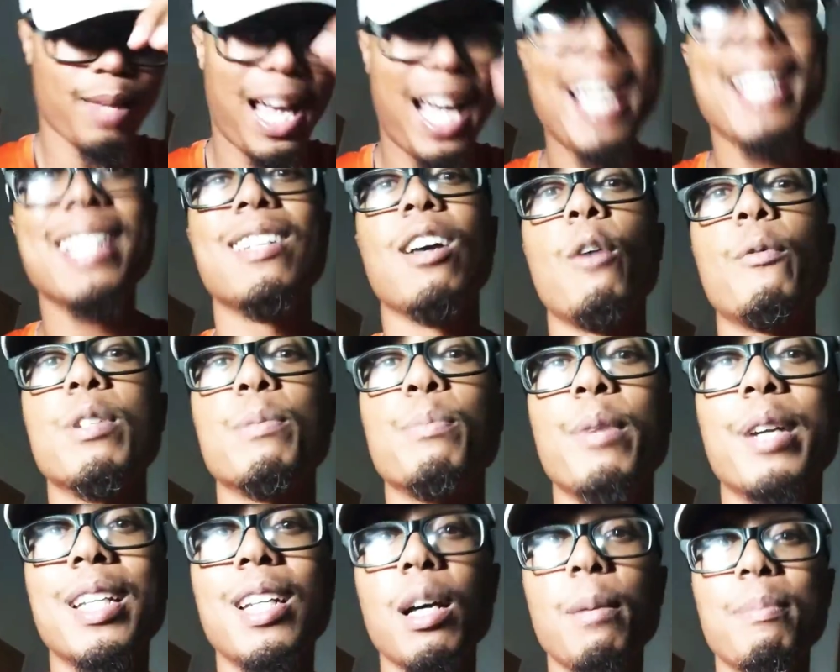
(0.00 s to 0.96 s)
I hate to always
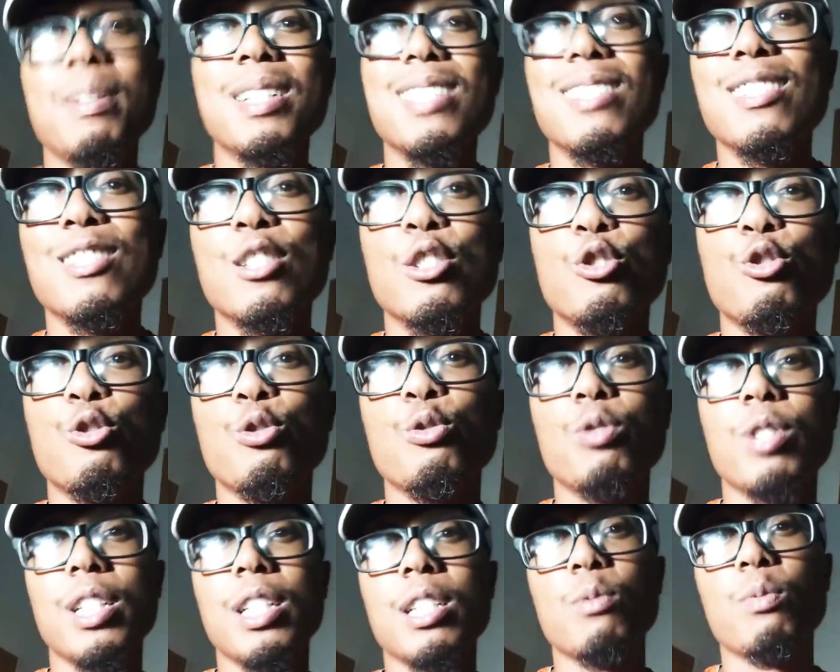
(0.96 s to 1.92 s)
bring it up, but it's just the
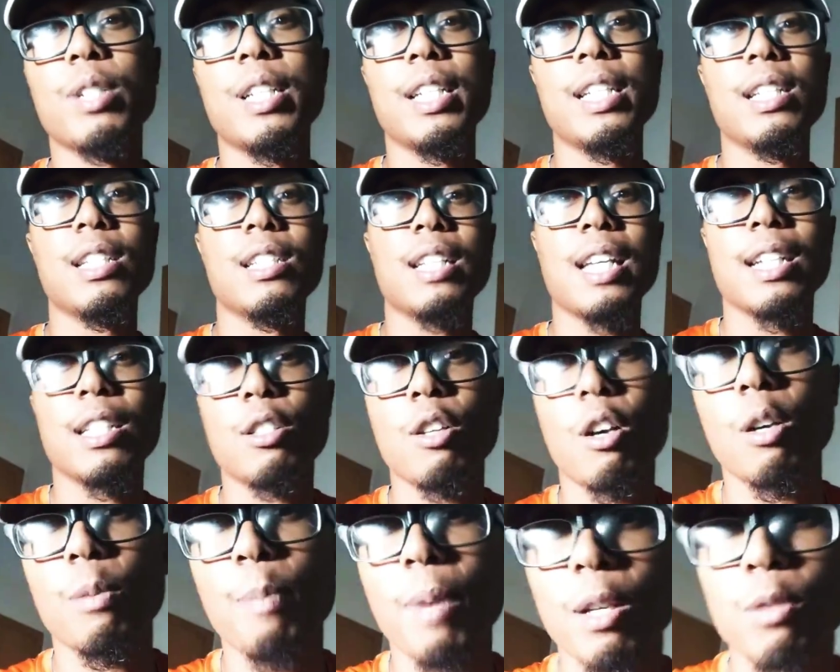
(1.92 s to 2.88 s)
truth. It is what it is. You got to
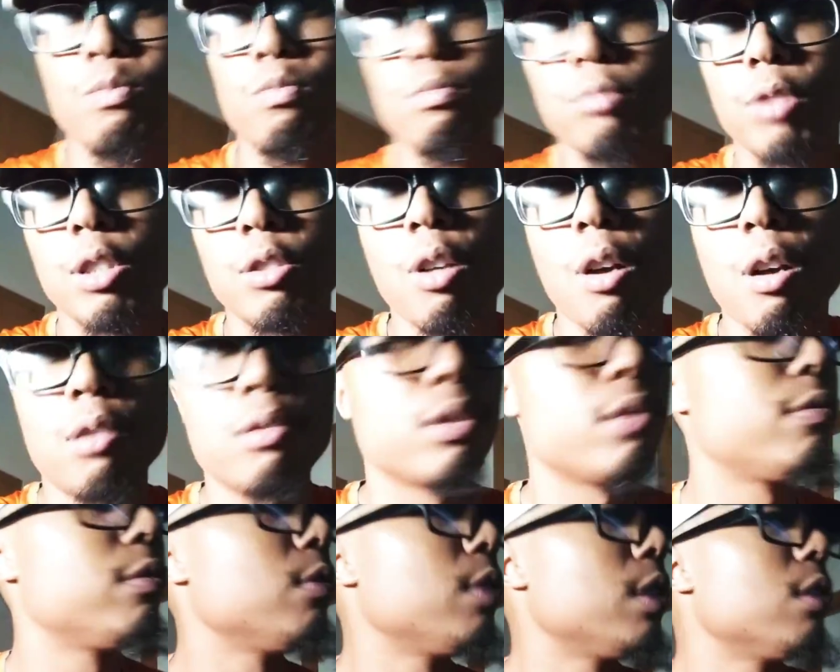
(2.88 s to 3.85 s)
talk about the talk.
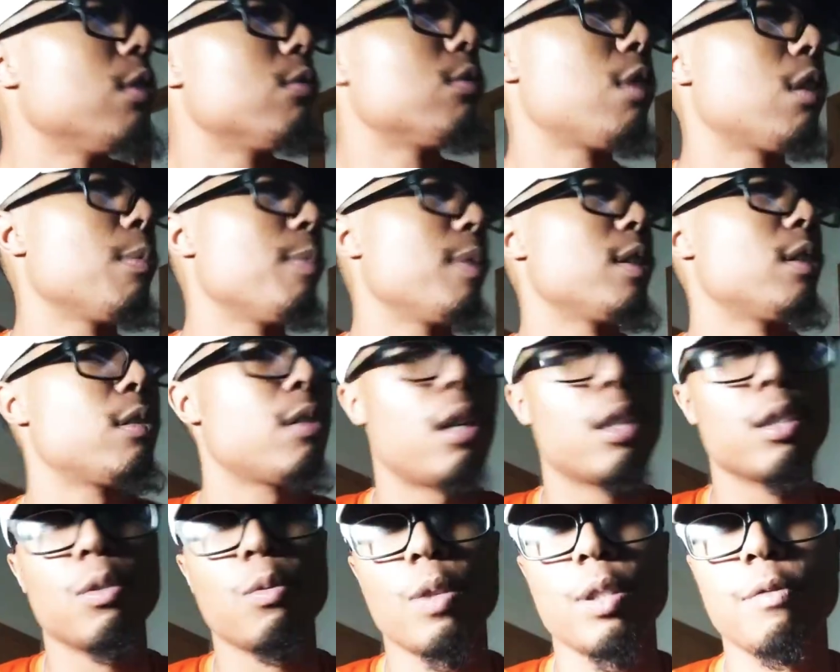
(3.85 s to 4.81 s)
If you ain't going to talk about the
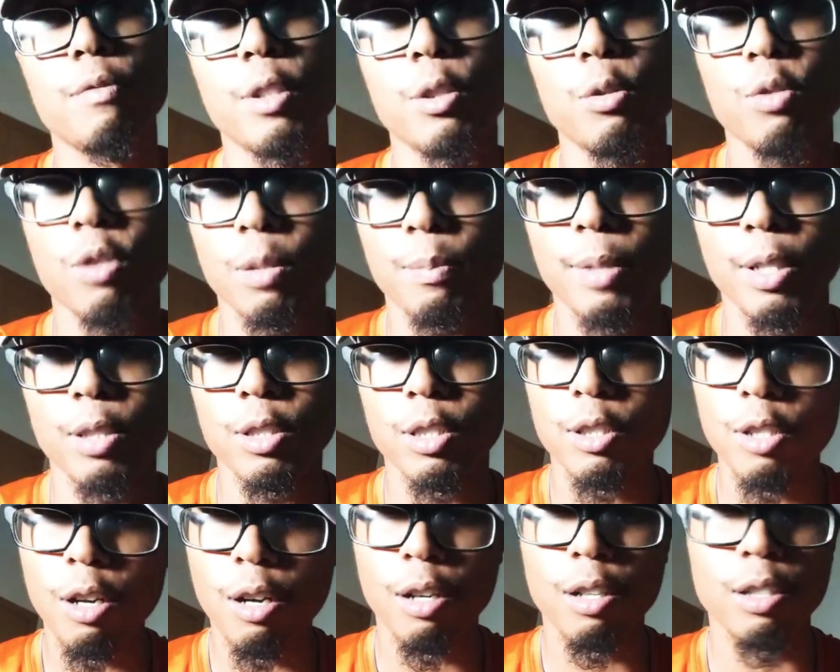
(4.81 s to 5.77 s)
talk, then what the fuck you talking about the
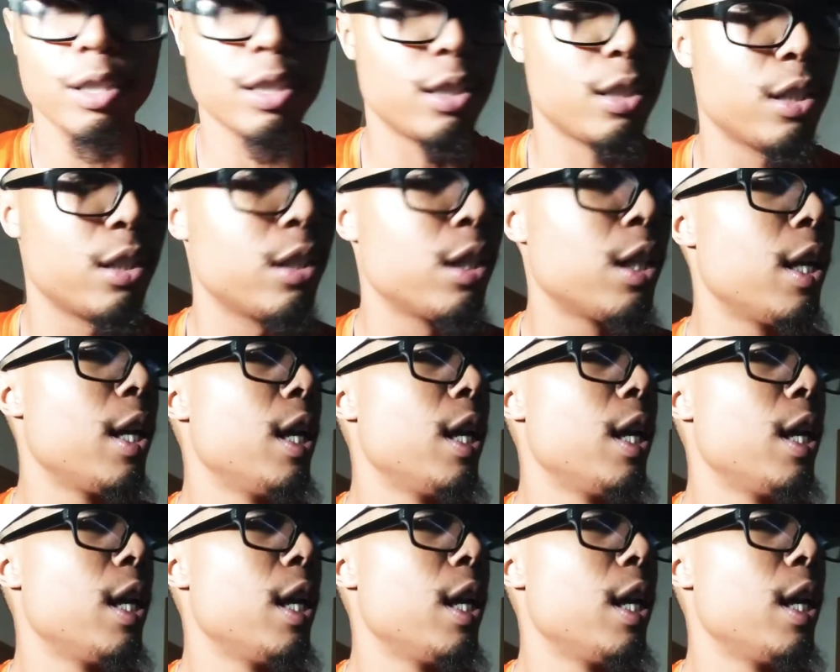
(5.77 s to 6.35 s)
talk? You heard?